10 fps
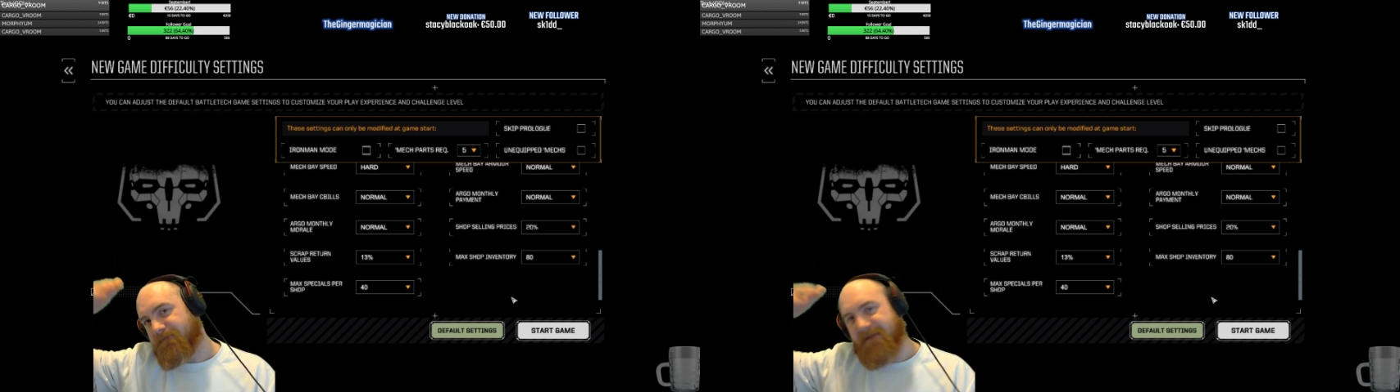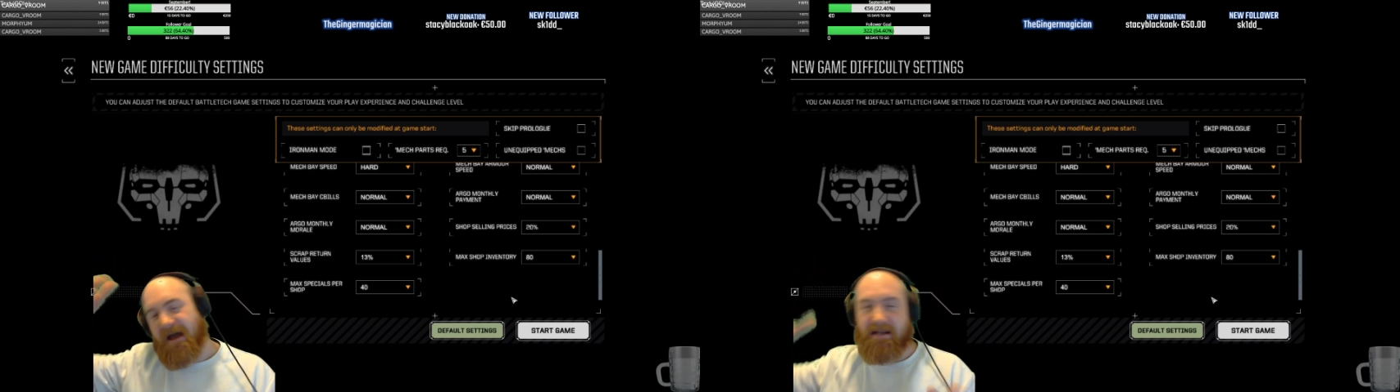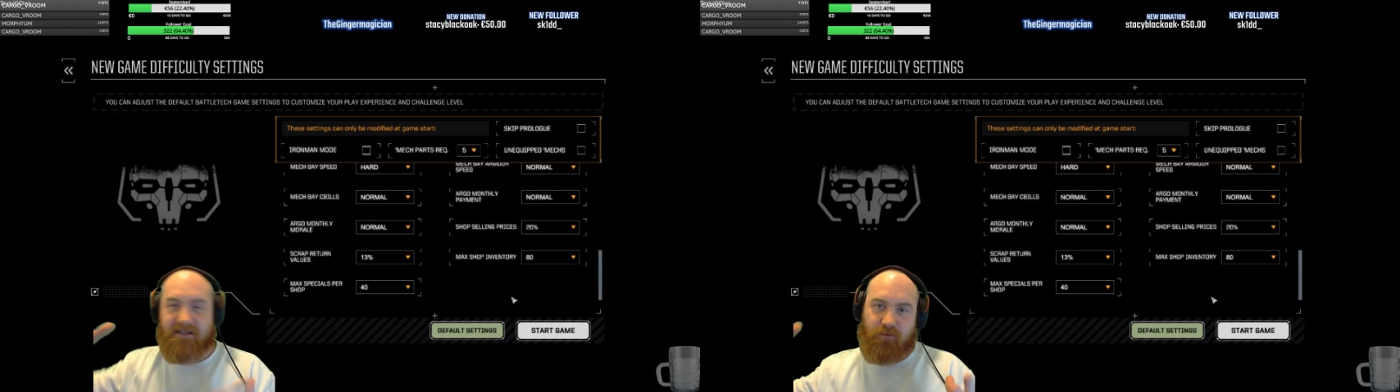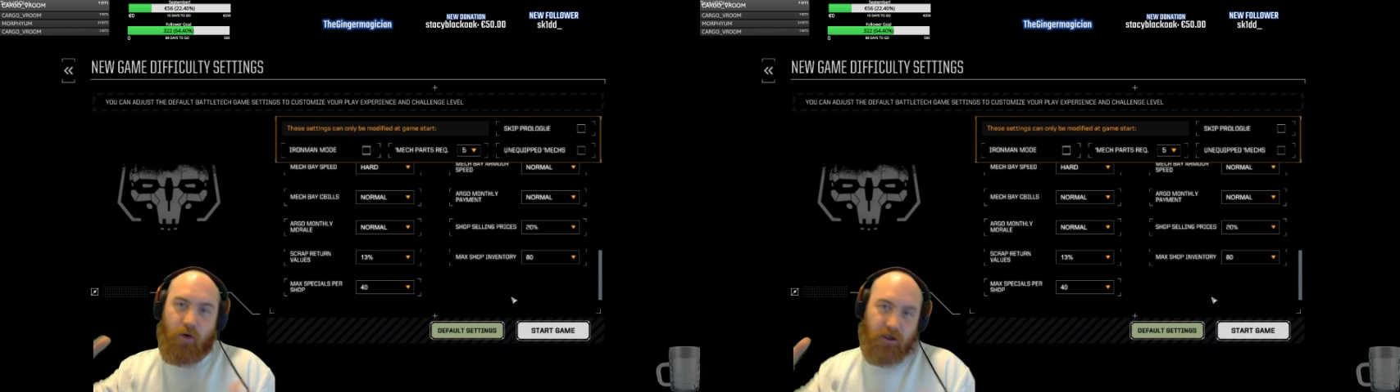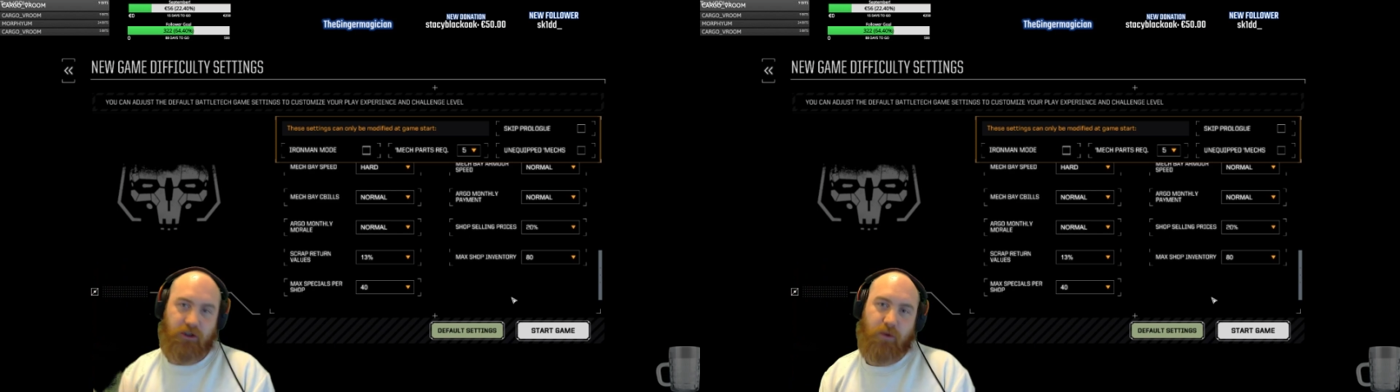that is
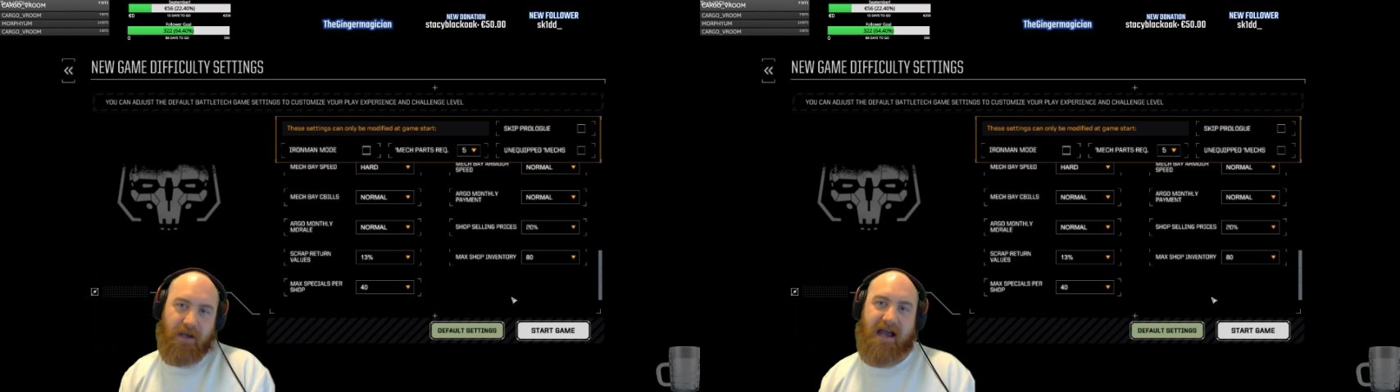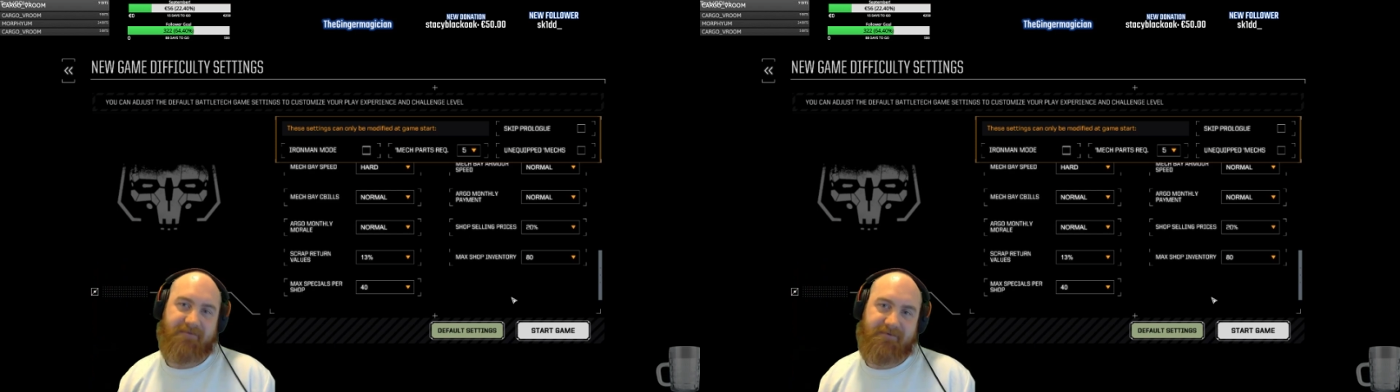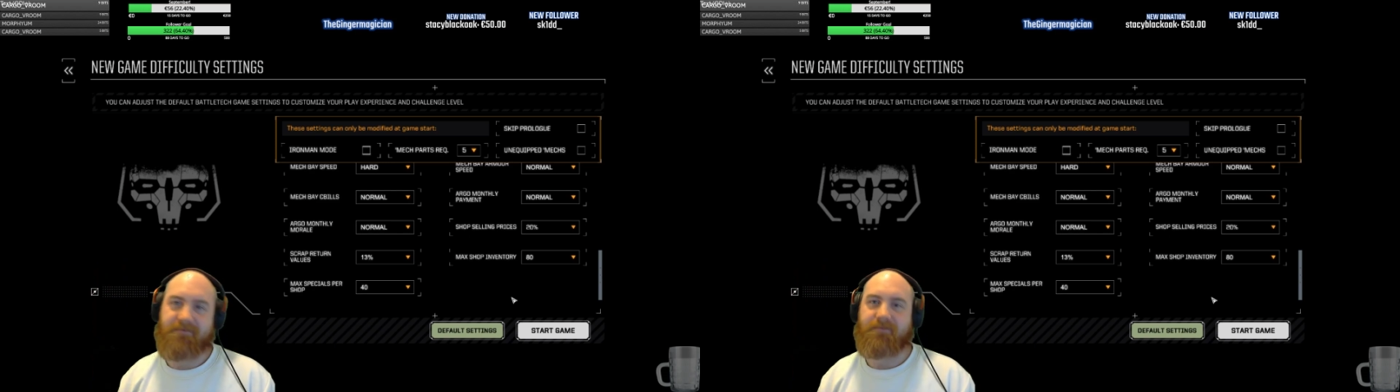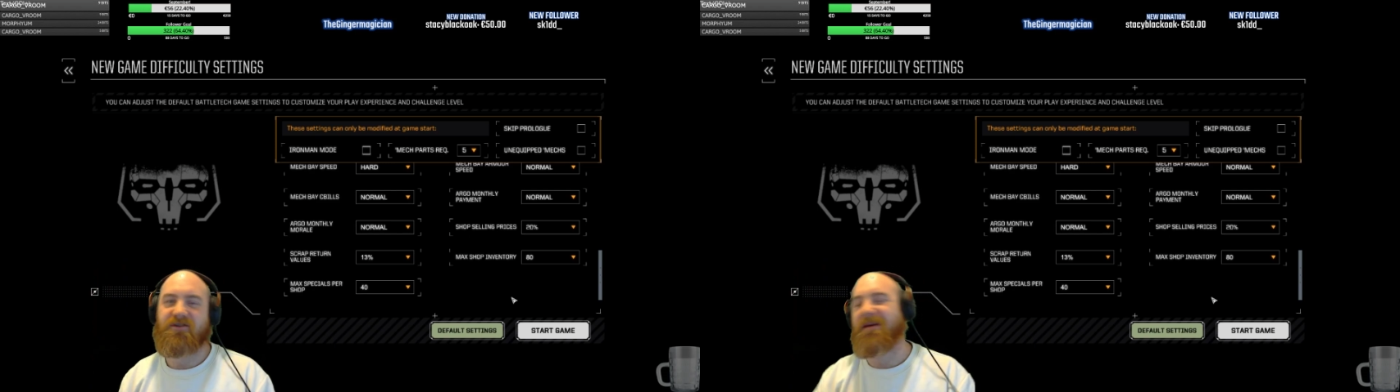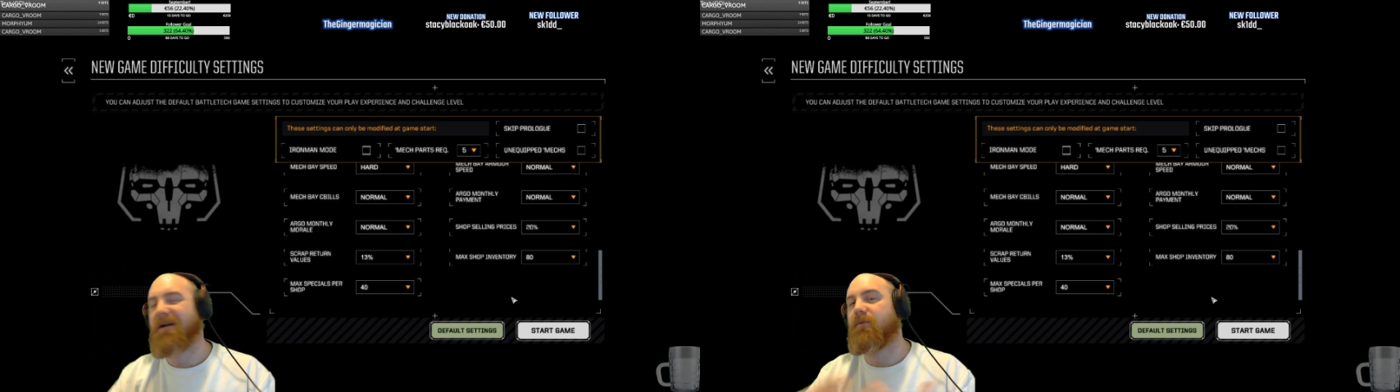what you have
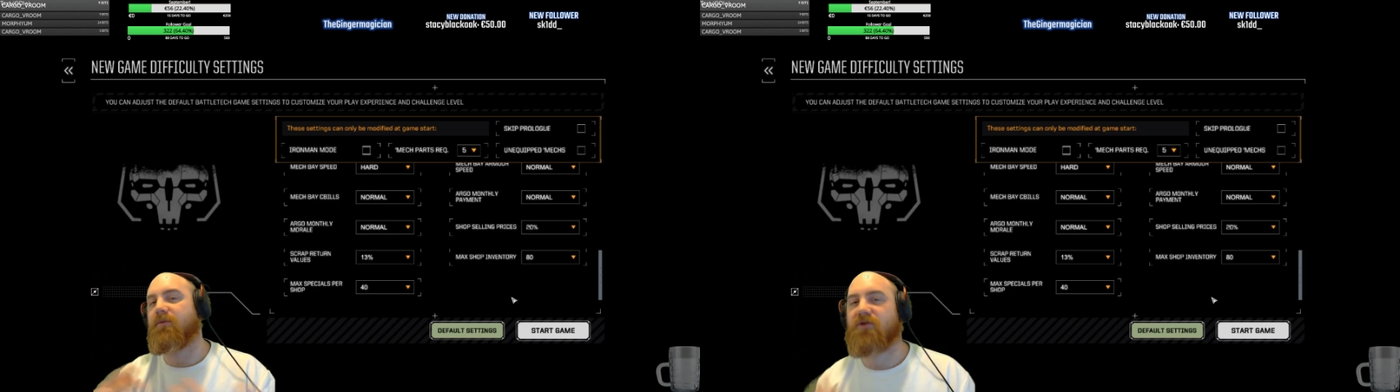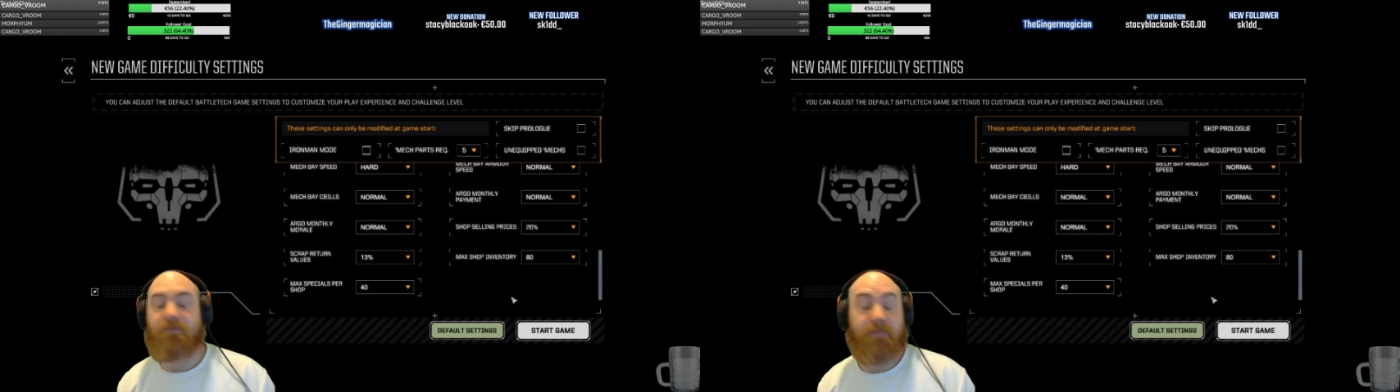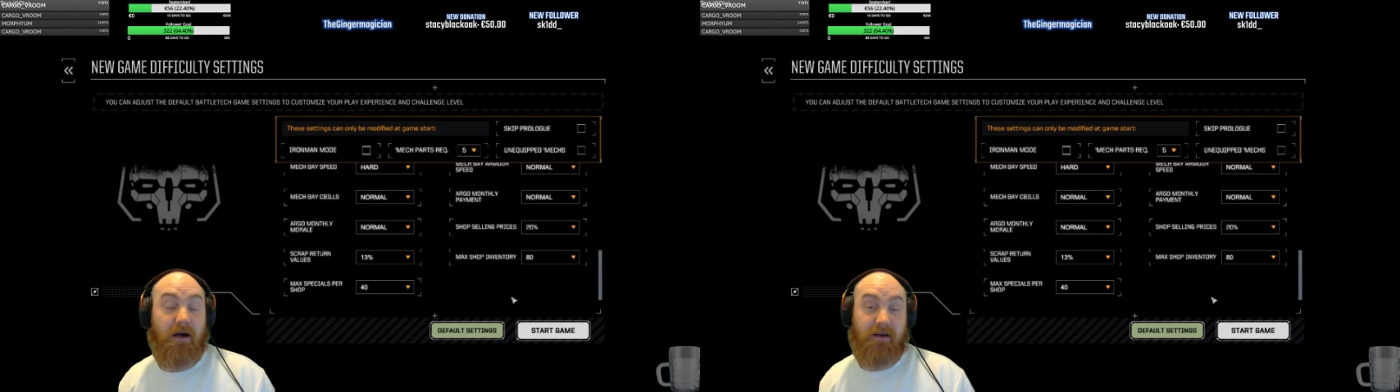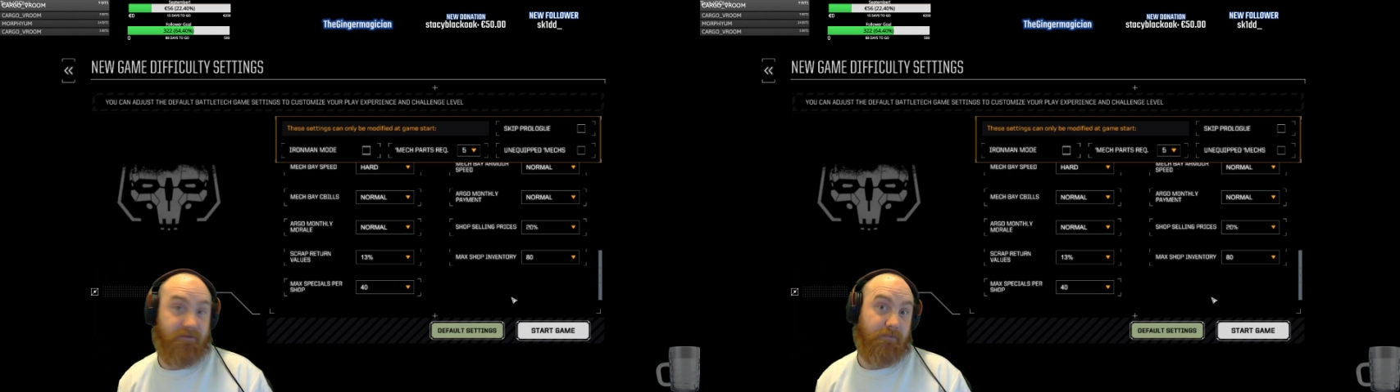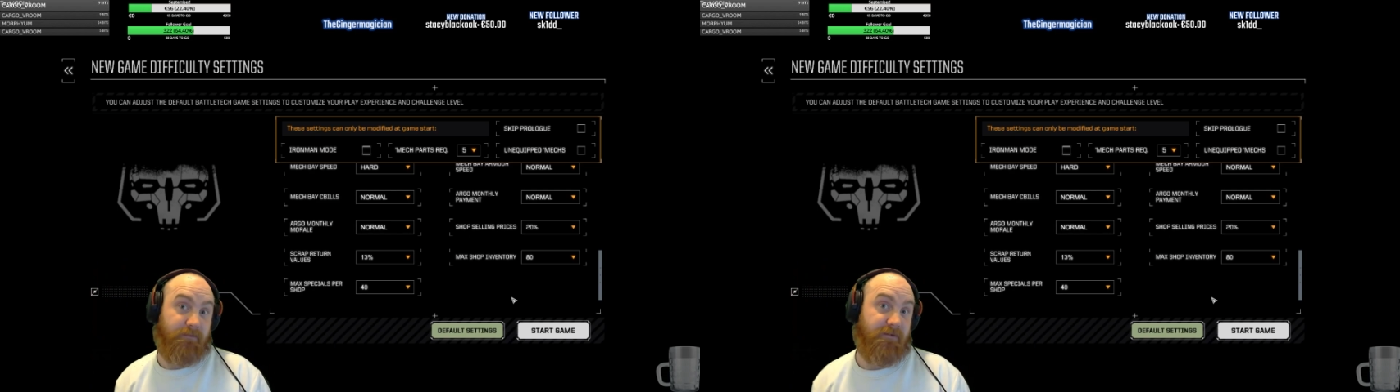to be able to buy
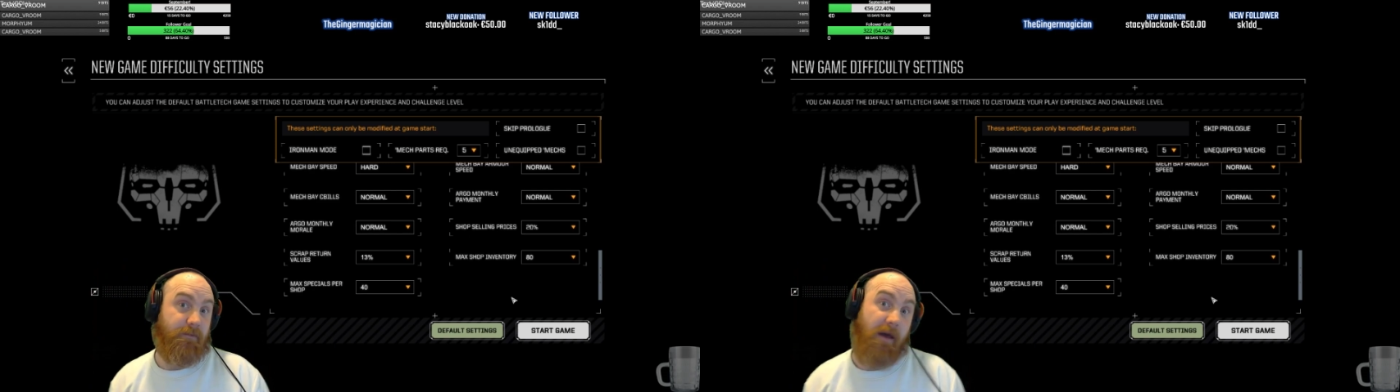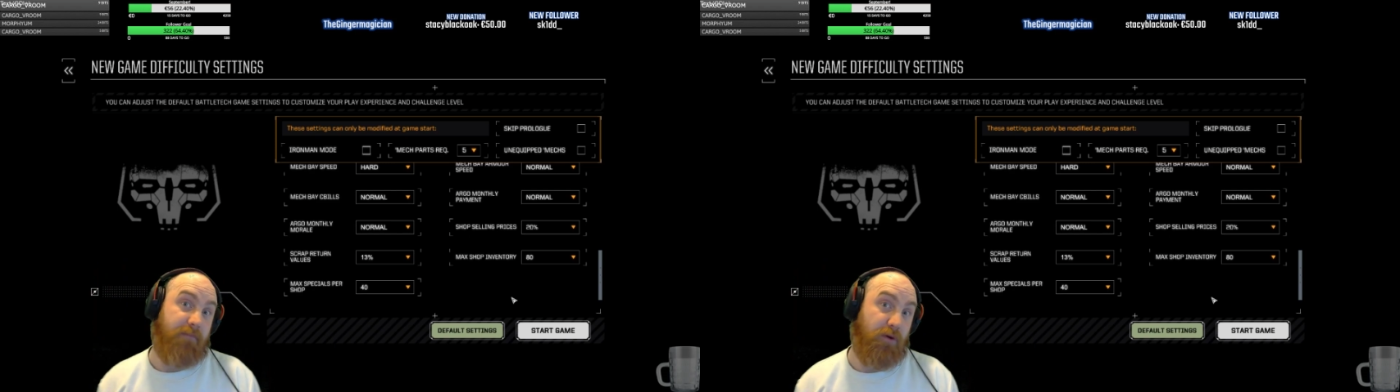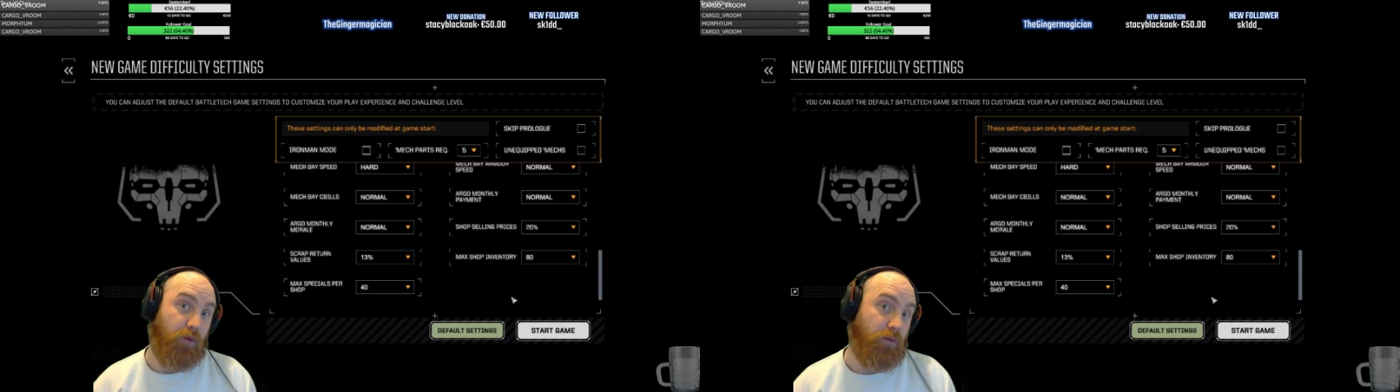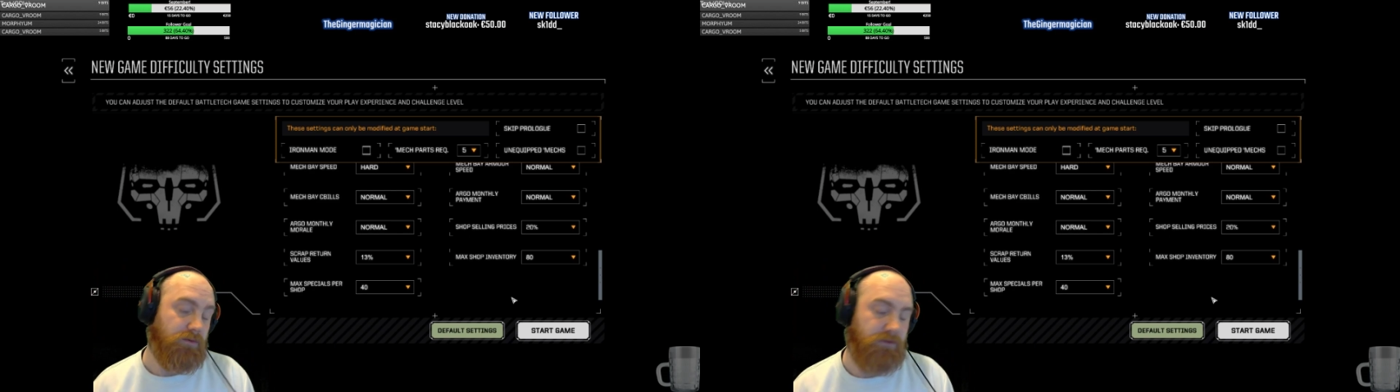from that pool.